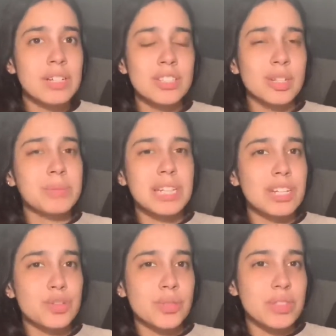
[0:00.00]
something
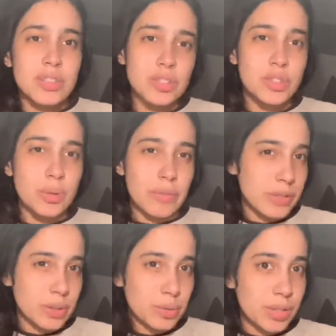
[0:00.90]
interesting to do every
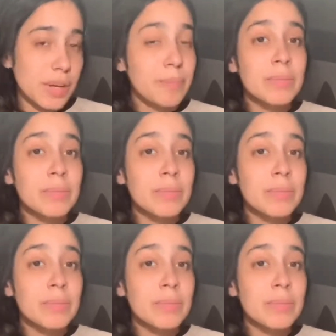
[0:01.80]
single day.